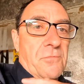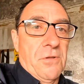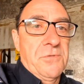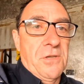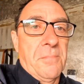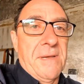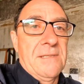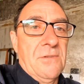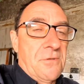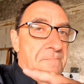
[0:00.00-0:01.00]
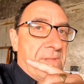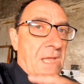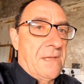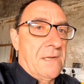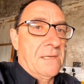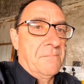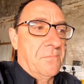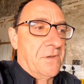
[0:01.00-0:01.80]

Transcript: to run, do the bins, and then um,